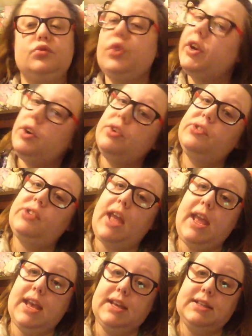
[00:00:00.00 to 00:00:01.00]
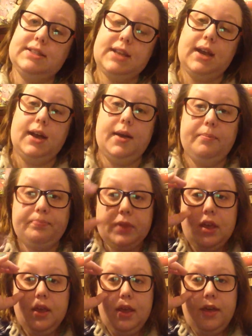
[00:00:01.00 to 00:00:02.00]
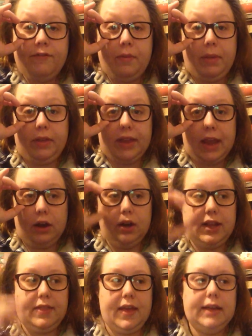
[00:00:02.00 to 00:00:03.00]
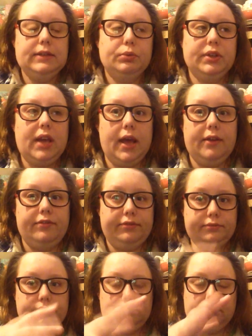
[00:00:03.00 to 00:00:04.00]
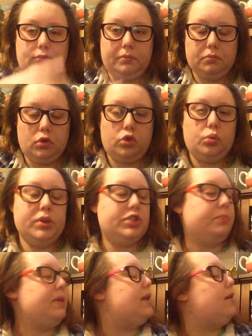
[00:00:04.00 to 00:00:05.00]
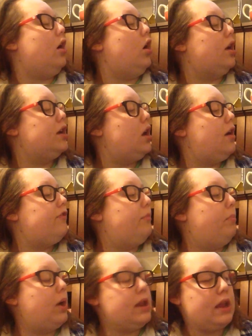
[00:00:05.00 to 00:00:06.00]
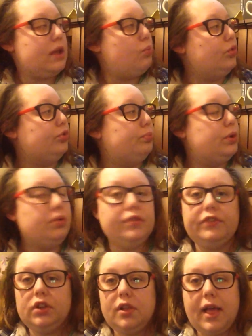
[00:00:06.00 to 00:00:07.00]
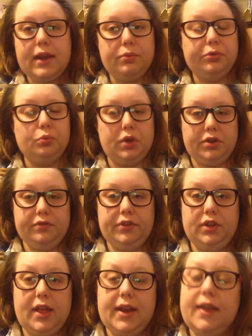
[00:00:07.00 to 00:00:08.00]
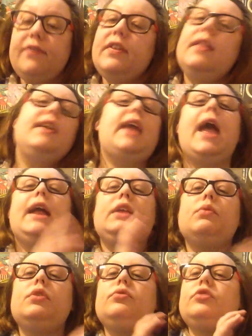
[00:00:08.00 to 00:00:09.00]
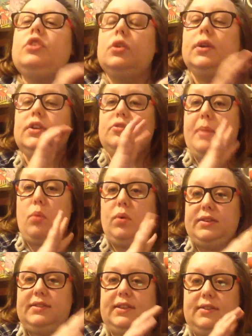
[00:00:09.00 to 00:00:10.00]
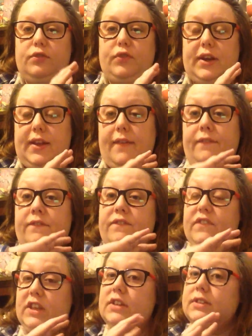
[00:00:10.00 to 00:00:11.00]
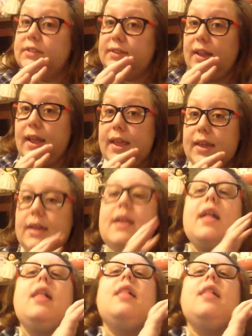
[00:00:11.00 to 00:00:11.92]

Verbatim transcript: of triggers and um, familiarity that would kind of switch me on and off, but it was beautiful and it was wonderful. And I feel like anyone who's curious about what schizophrenia feels like,